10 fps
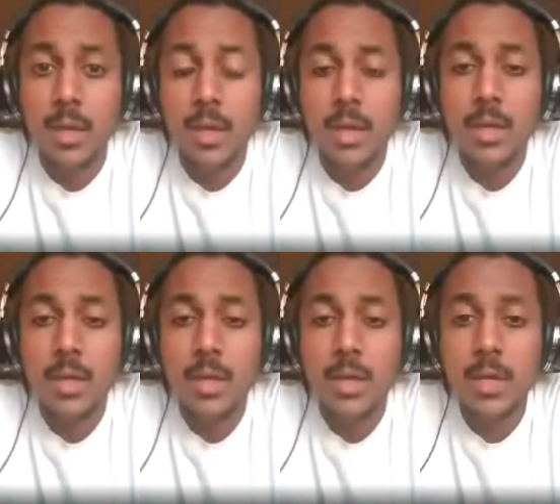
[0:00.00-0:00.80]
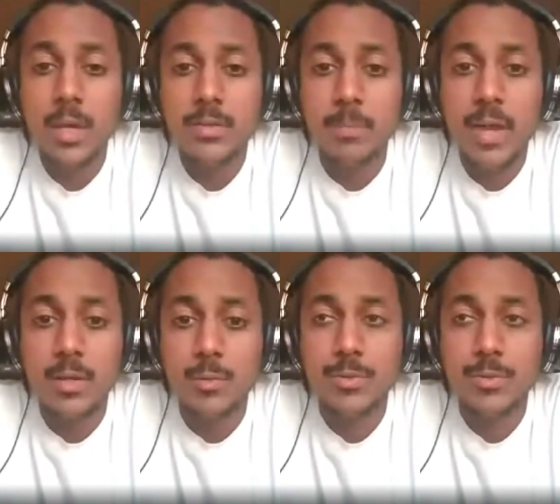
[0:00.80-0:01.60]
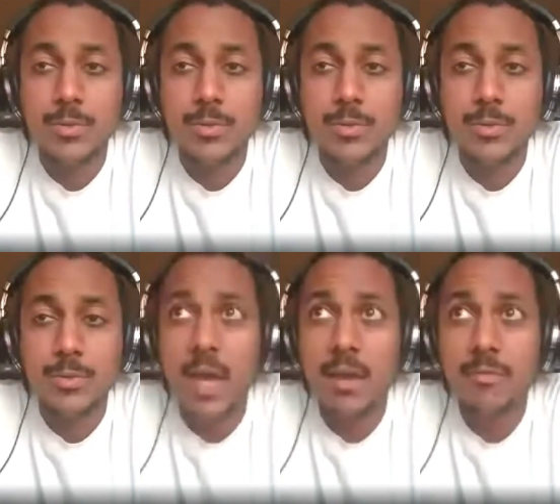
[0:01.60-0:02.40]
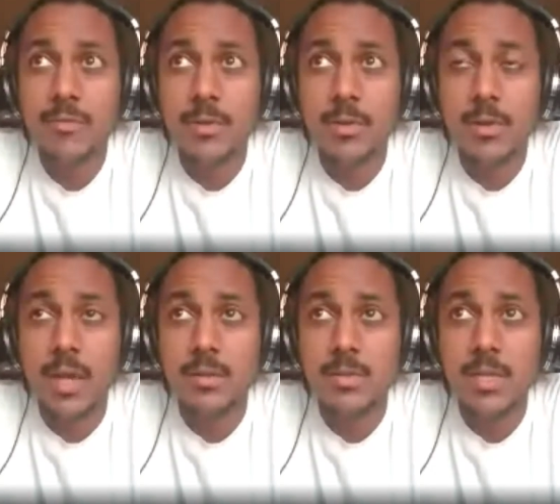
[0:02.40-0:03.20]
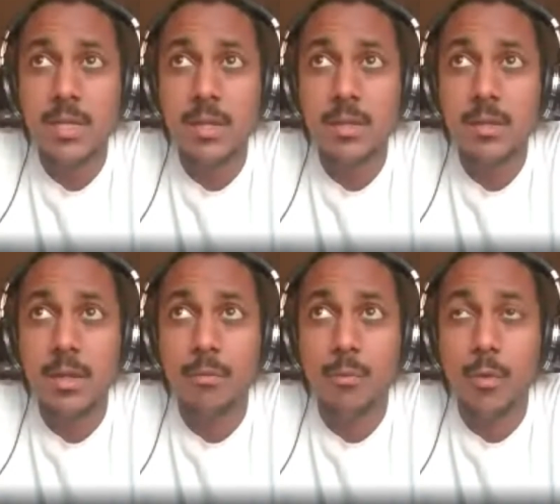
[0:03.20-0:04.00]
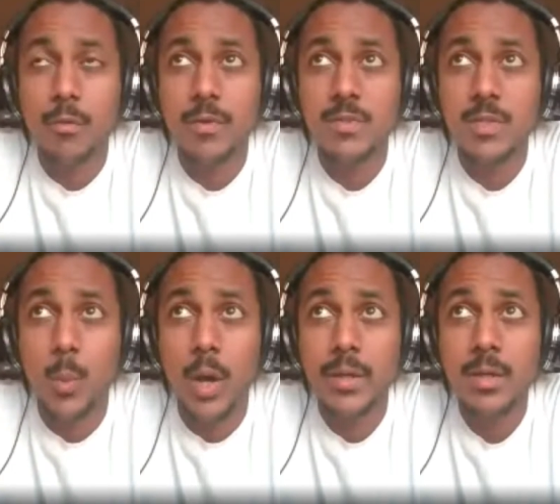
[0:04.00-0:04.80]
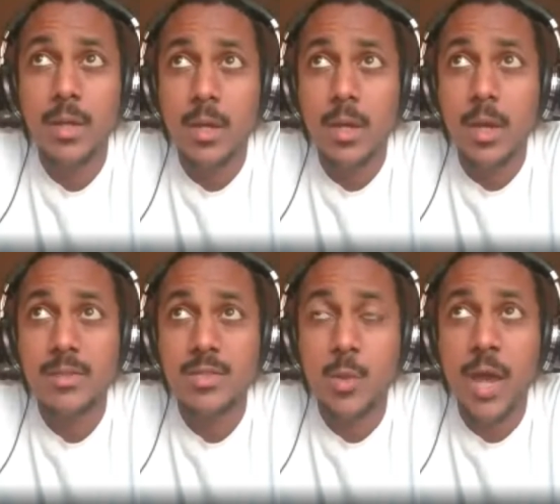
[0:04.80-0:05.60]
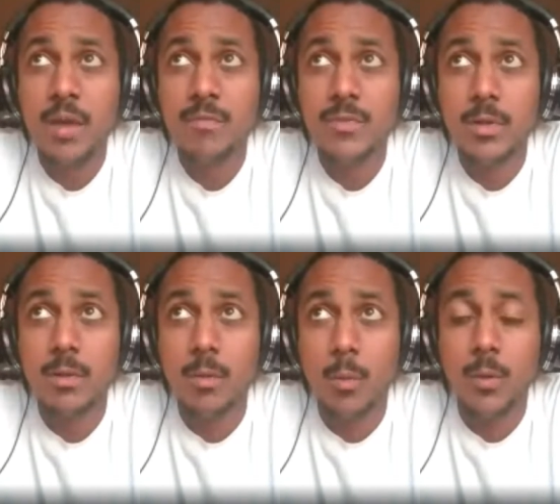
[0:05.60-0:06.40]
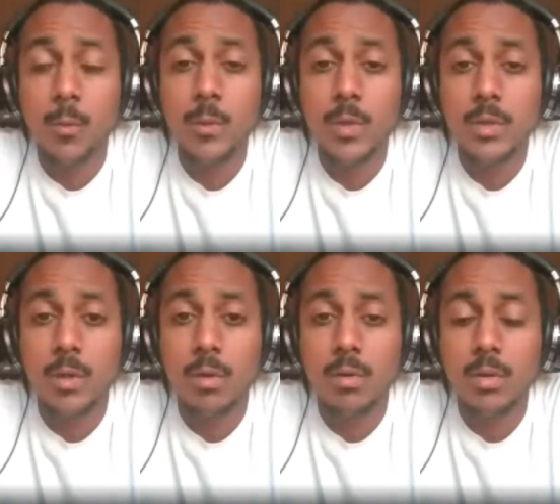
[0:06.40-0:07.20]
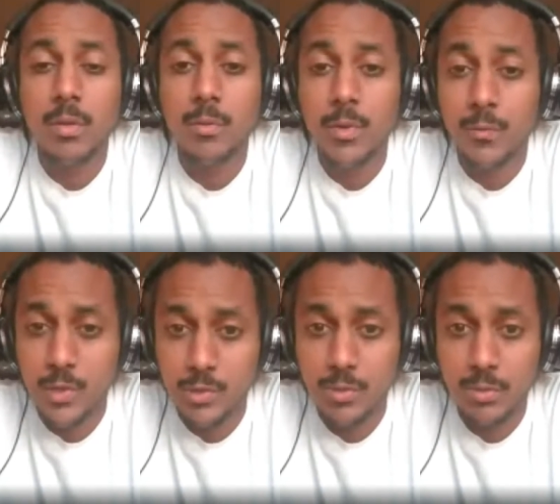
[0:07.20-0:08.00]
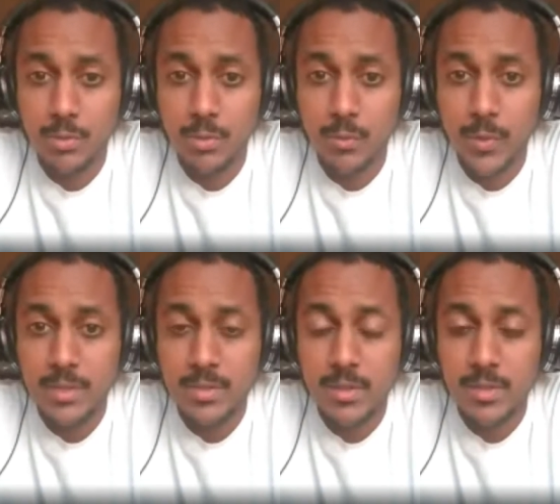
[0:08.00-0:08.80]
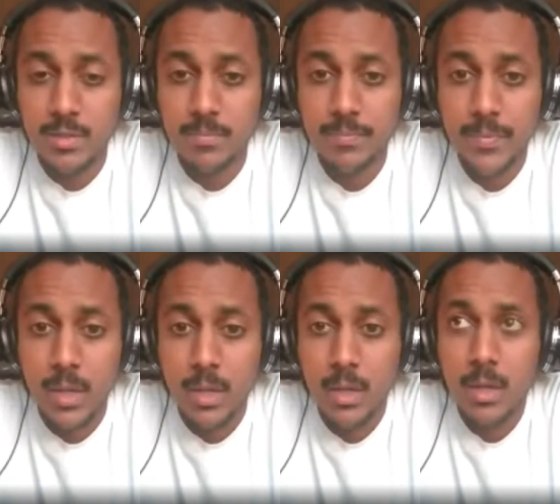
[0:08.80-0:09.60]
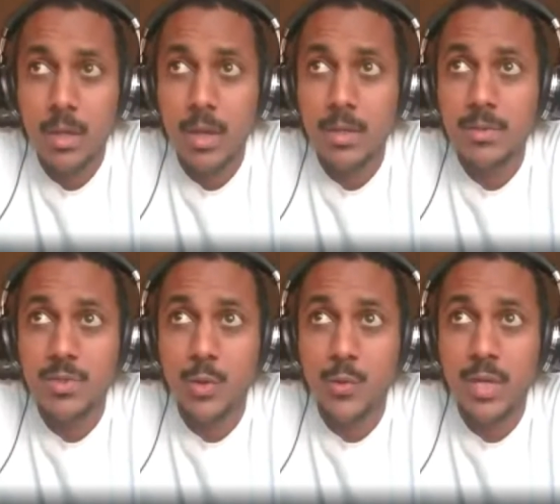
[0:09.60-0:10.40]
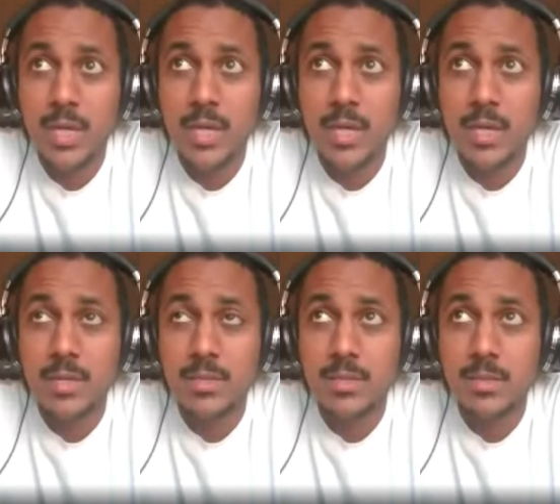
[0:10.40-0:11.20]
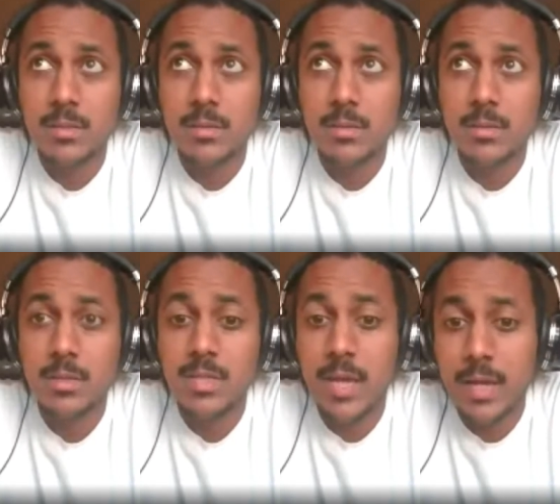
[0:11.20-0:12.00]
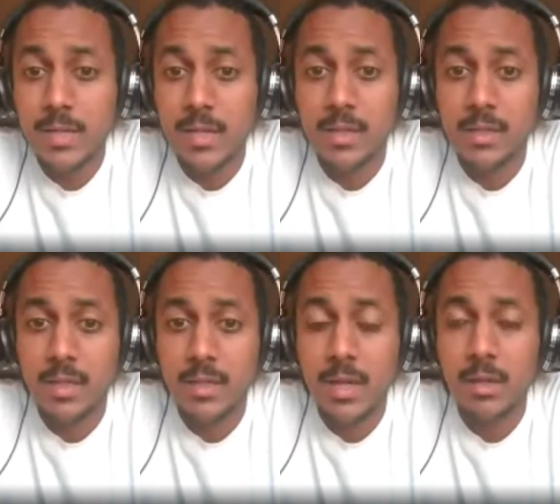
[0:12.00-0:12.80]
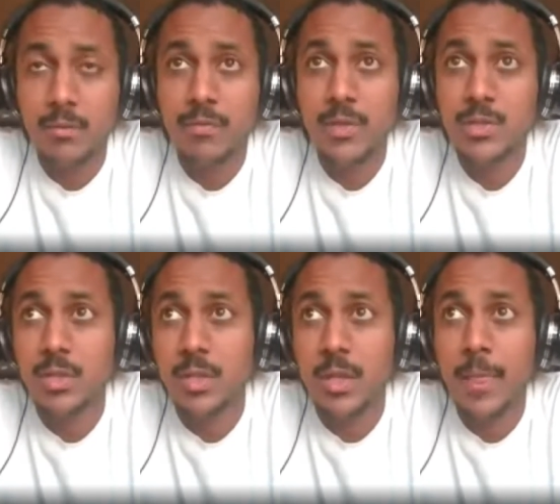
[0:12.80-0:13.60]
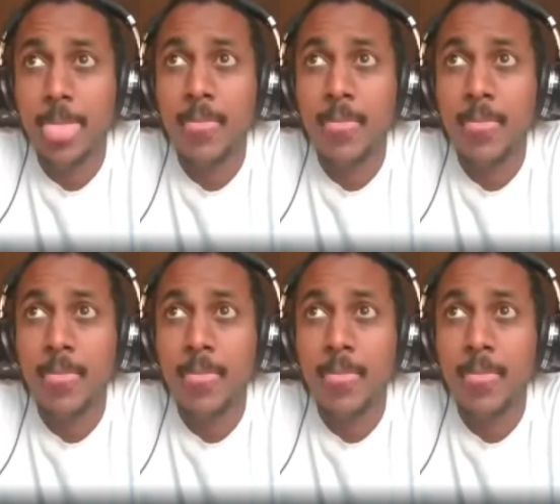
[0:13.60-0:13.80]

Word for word: he is a man who was born after Chalcedon in 451, and so after what we would call the original Great Schism. And so he is technically, not officially,